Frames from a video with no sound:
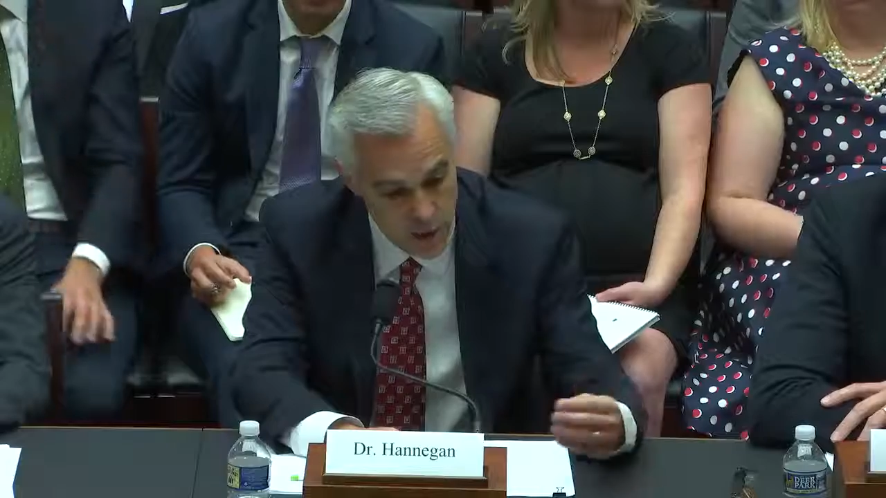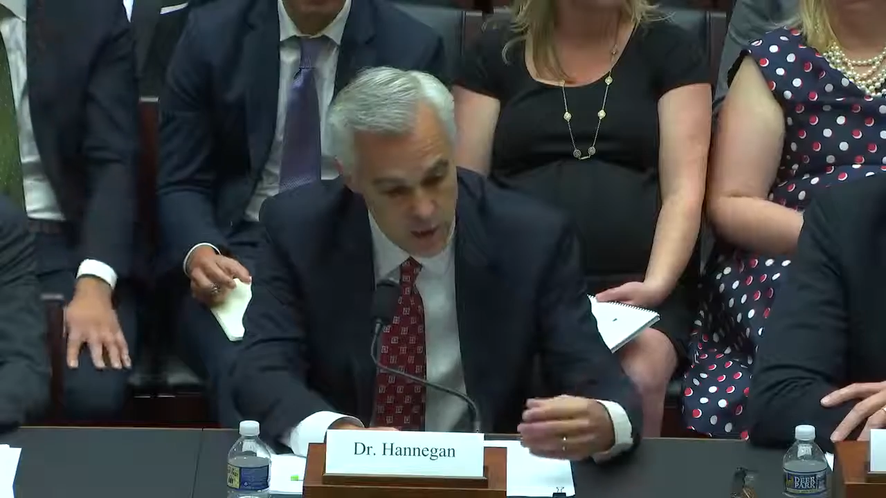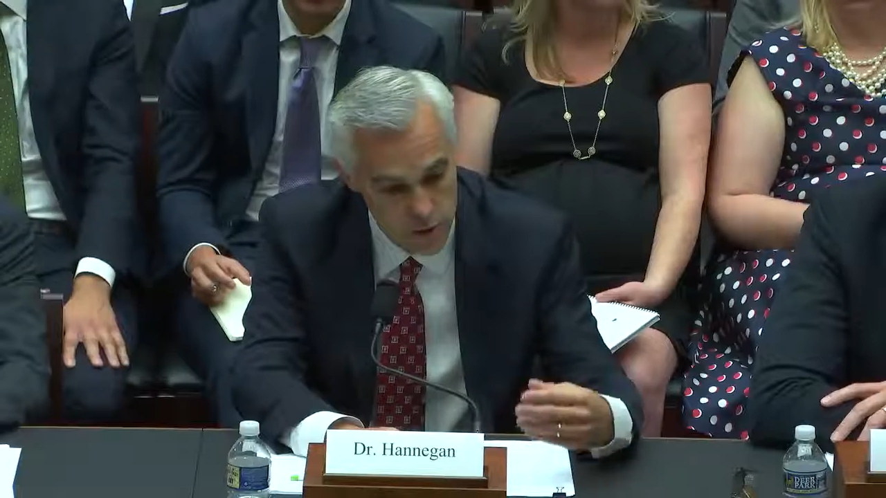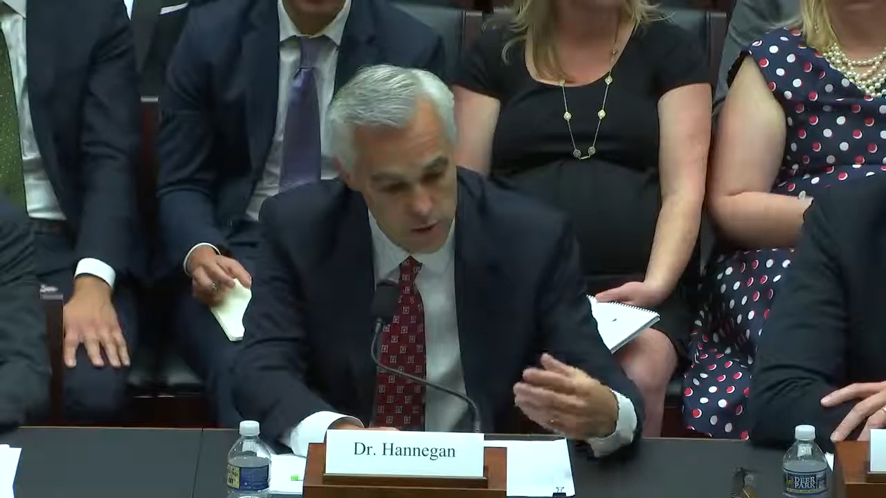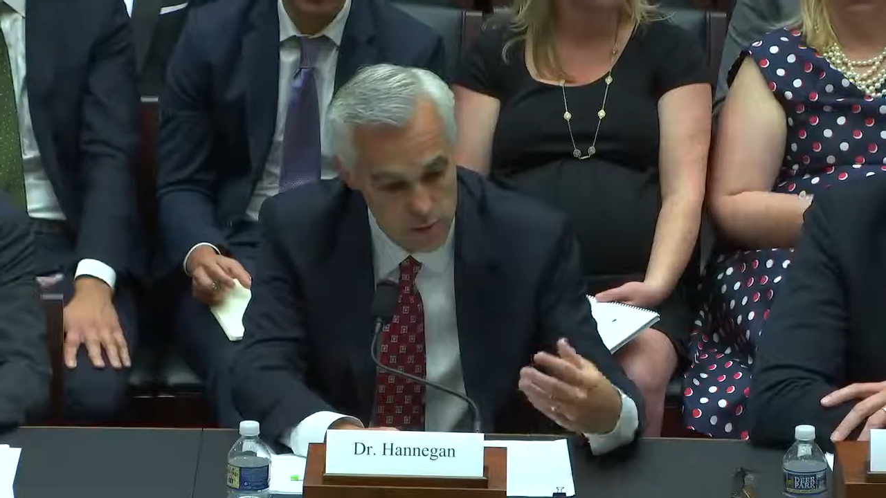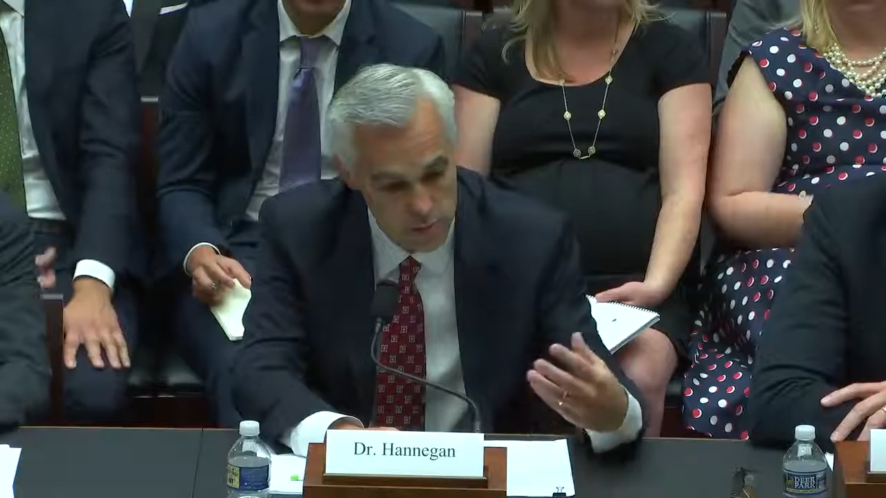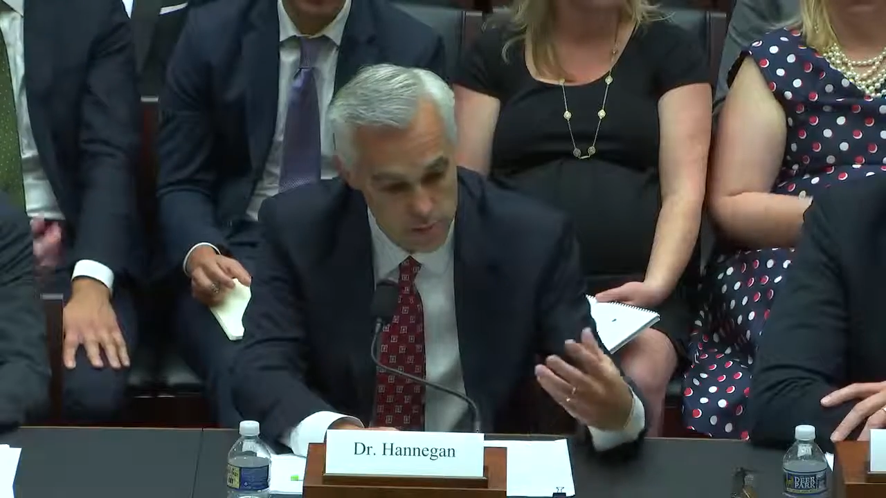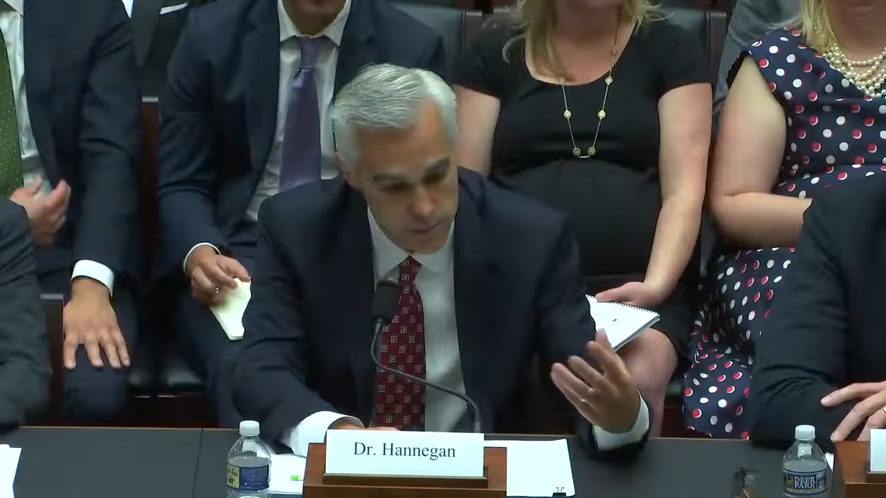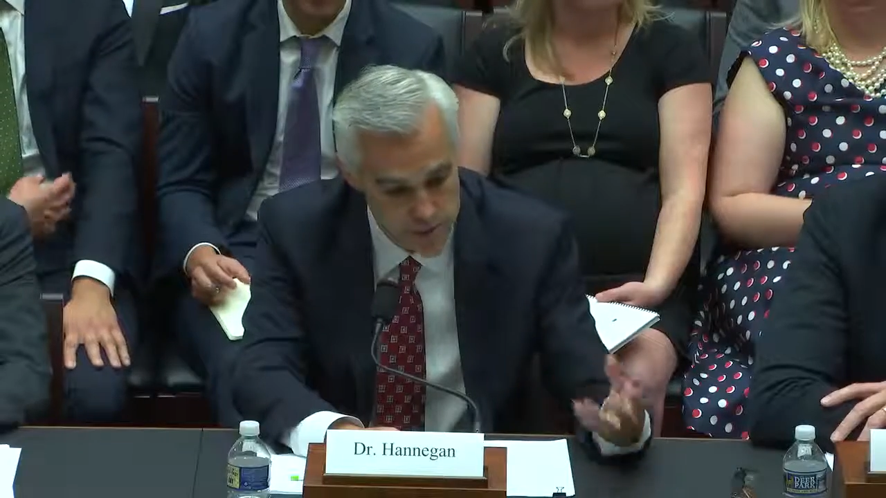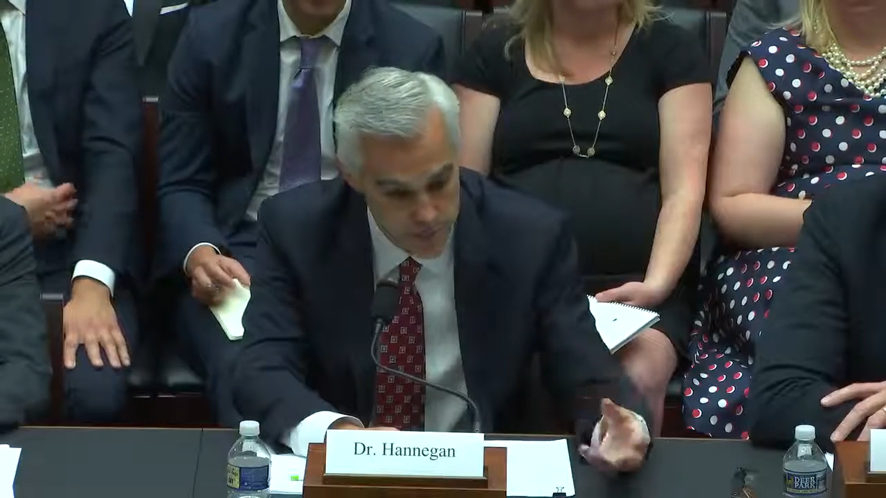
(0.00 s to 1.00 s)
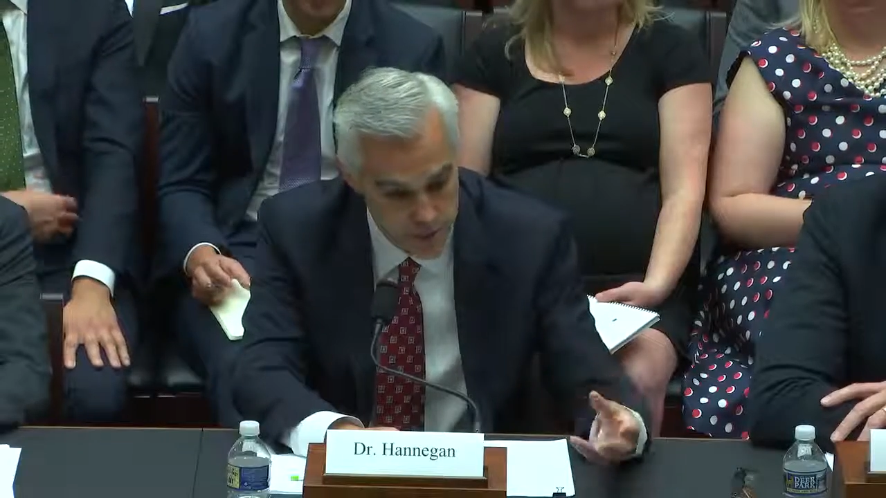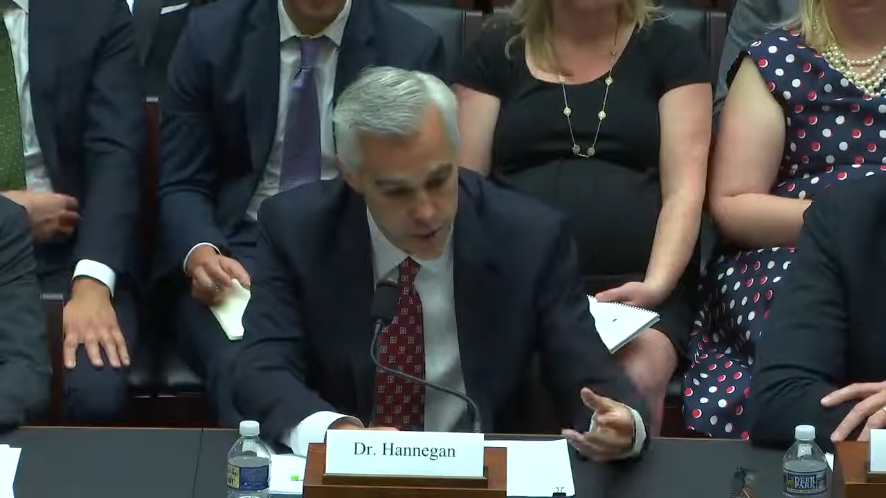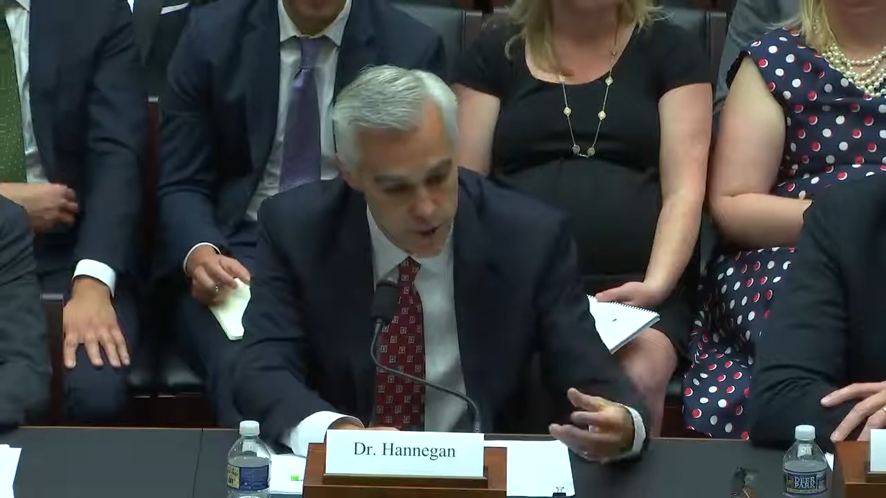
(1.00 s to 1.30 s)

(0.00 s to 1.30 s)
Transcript: an article, something